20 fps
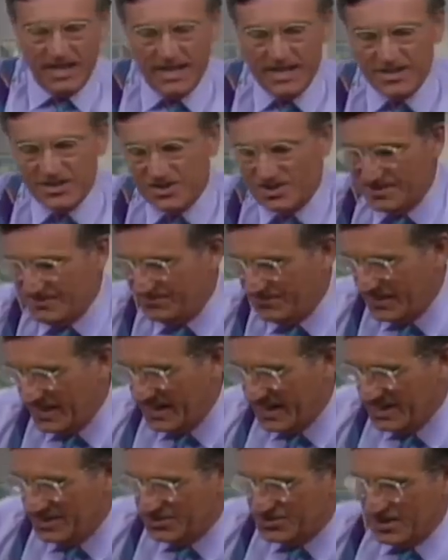
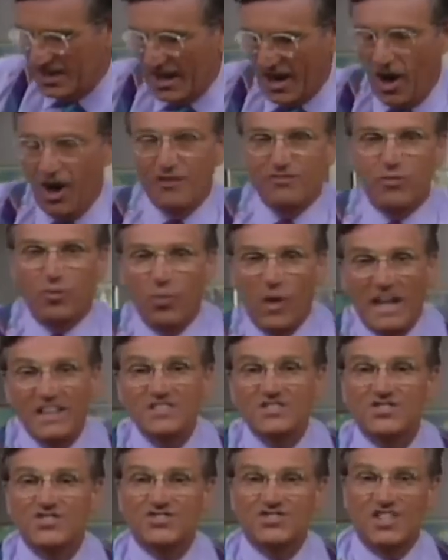is off one
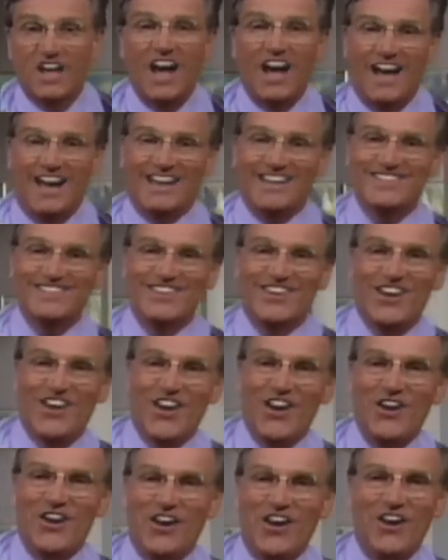side
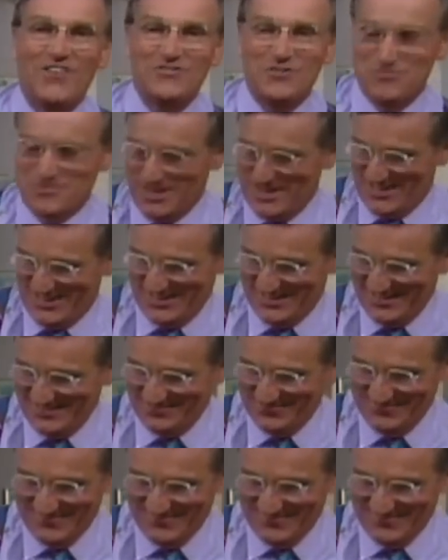of a bird.